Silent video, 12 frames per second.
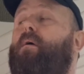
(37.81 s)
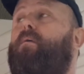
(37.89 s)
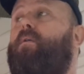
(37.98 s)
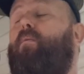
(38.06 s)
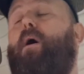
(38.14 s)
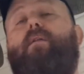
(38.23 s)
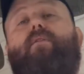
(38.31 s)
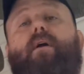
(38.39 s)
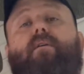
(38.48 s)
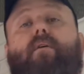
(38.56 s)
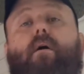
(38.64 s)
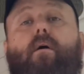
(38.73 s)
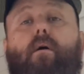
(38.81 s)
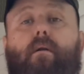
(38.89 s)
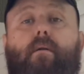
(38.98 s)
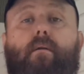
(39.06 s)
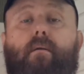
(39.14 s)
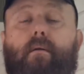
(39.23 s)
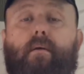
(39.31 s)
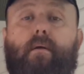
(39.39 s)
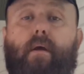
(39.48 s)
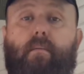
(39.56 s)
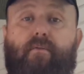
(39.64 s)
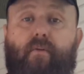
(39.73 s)
with the way things are, and
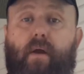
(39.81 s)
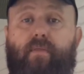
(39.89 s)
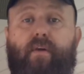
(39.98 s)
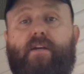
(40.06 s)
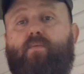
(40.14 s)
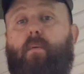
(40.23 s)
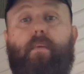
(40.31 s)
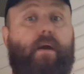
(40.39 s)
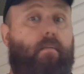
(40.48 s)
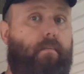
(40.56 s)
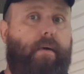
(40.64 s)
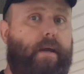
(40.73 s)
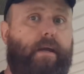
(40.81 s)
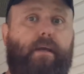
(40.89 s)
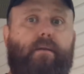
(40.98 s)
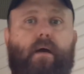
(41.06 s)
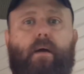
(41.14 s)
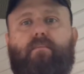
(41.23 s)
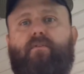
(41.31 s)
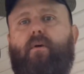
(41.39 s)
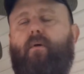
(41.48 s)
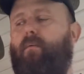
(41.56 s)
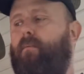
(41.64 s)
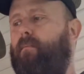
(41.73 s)
I'm afraid things won't be coming back anytime
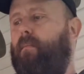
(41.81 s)
soon.